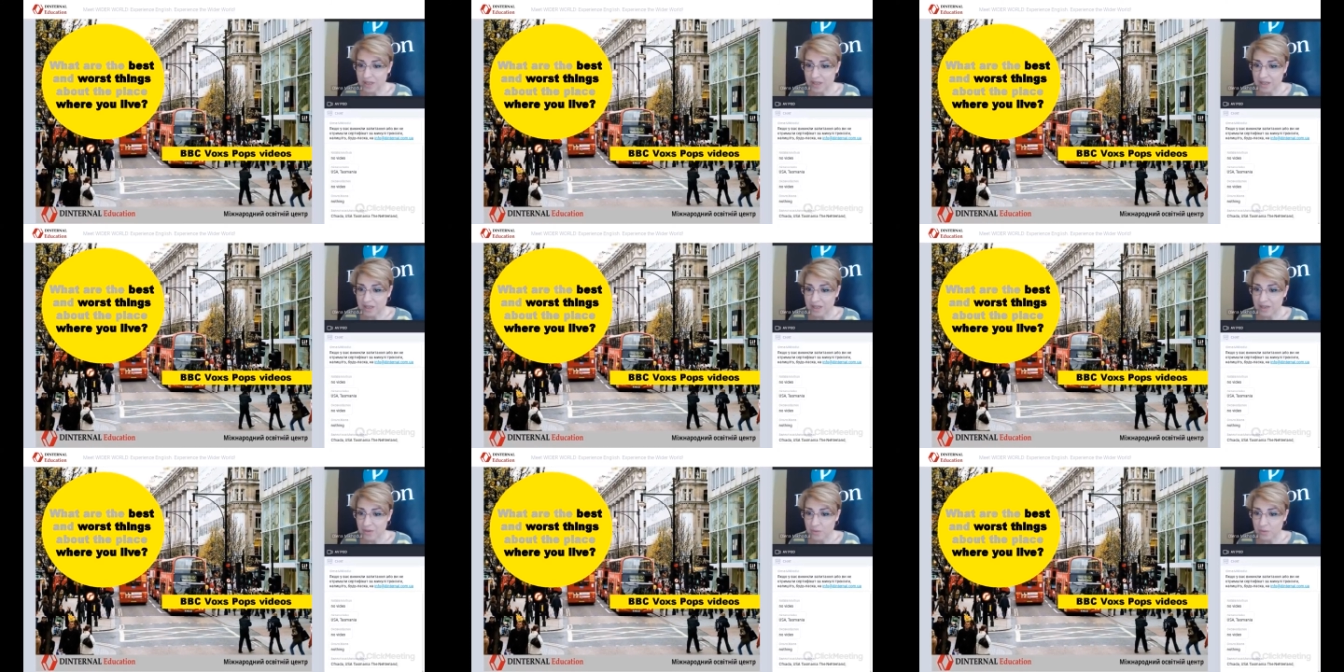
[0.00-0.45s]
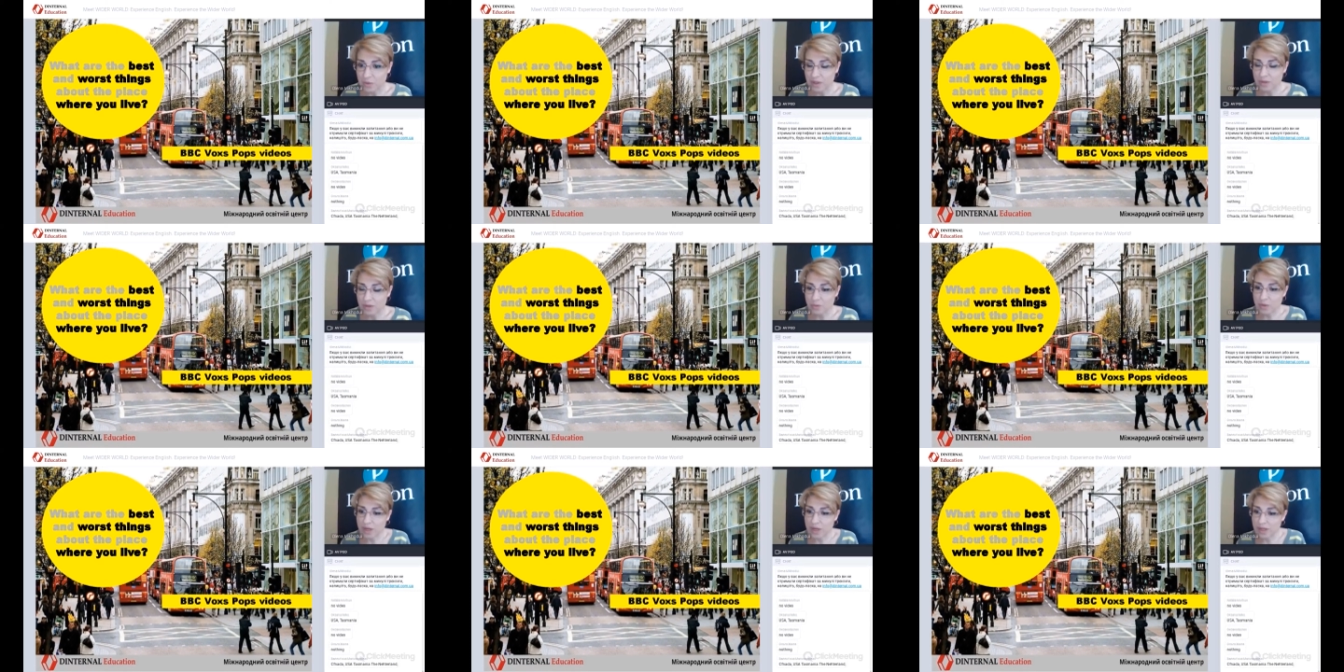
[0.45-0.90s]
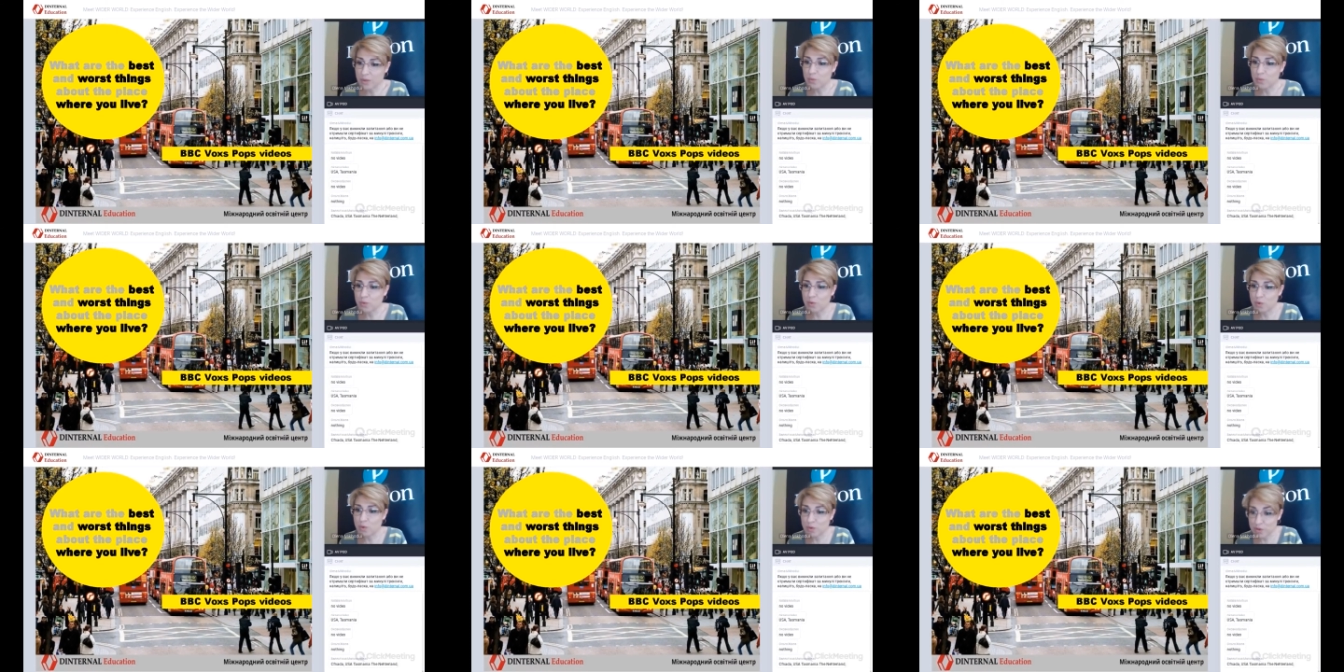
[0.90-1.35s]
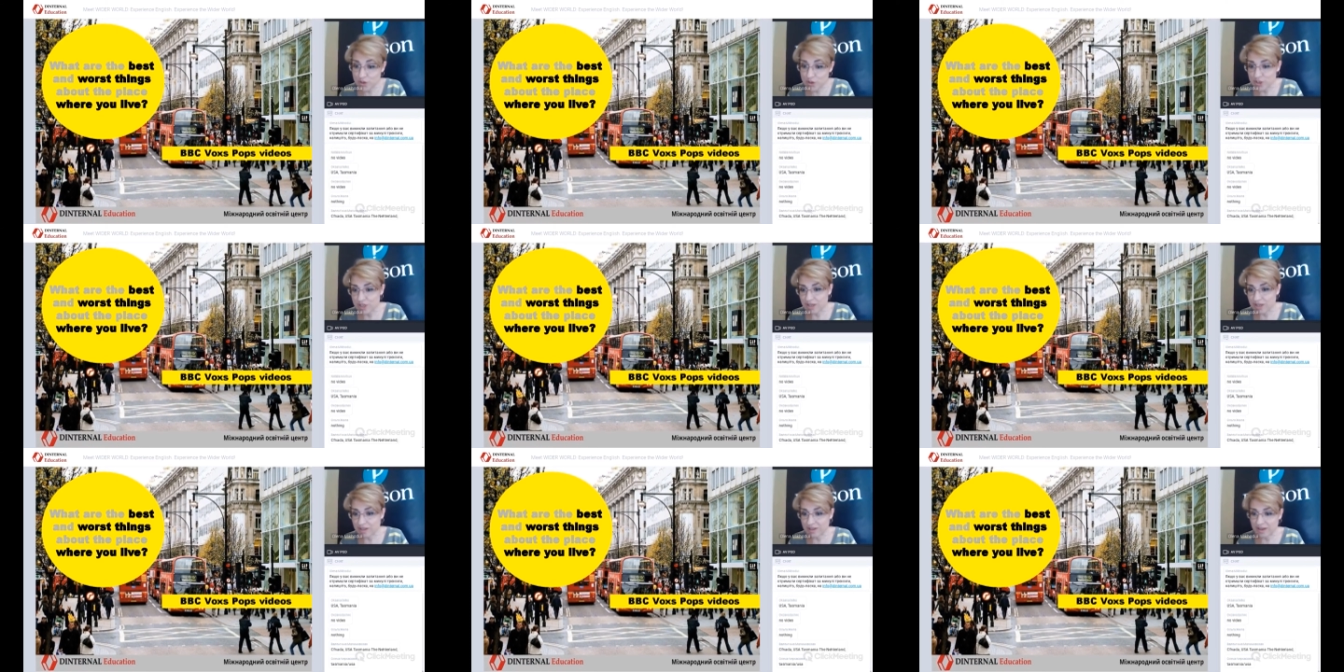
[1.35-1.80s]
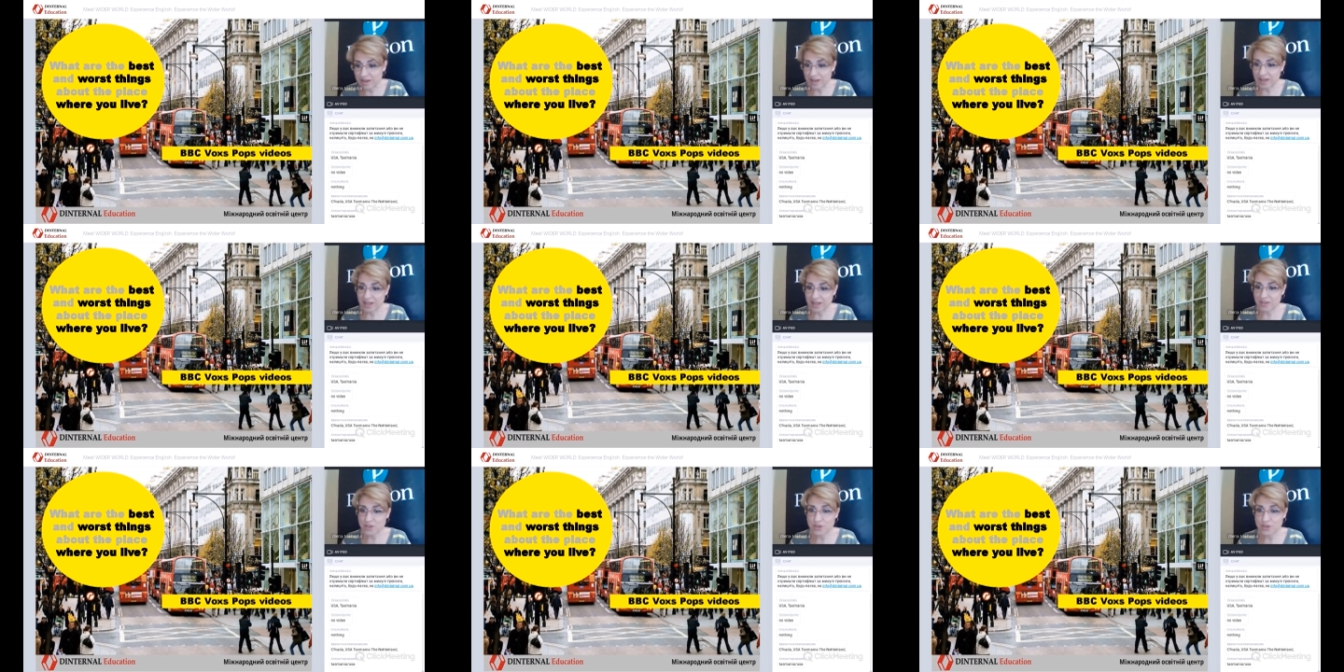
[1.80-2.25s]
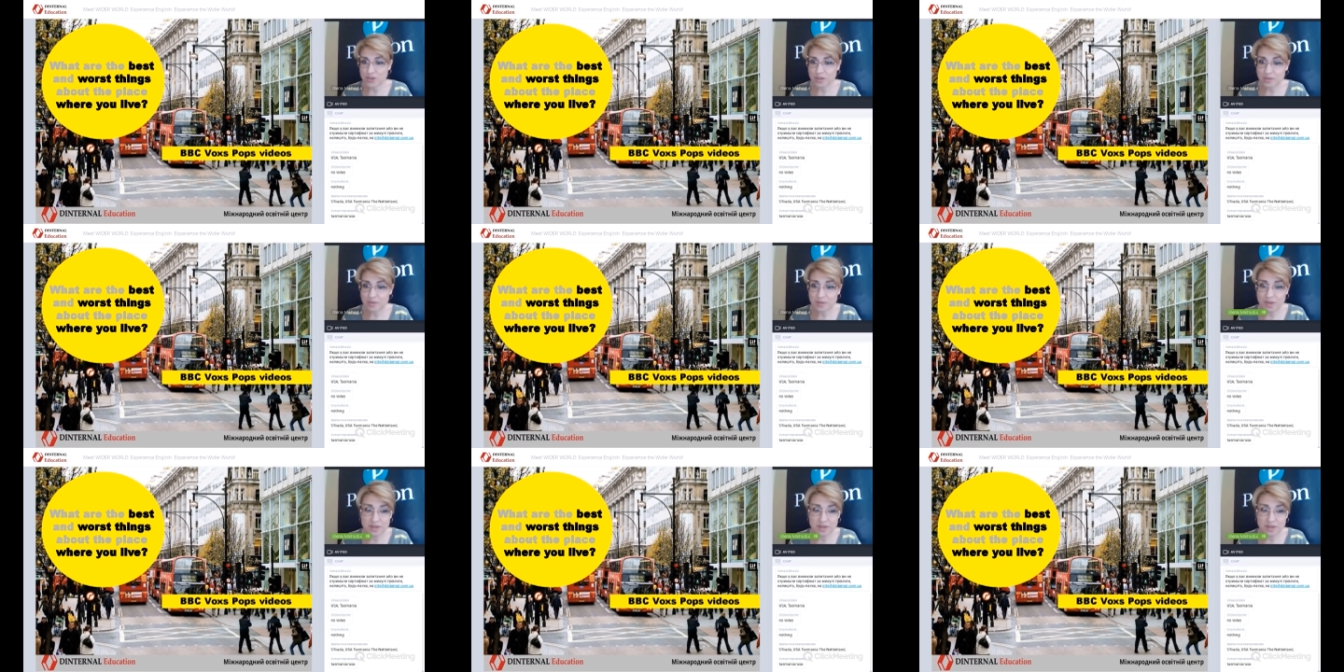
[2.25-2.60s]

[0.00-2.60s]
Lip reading: well, while watching actually,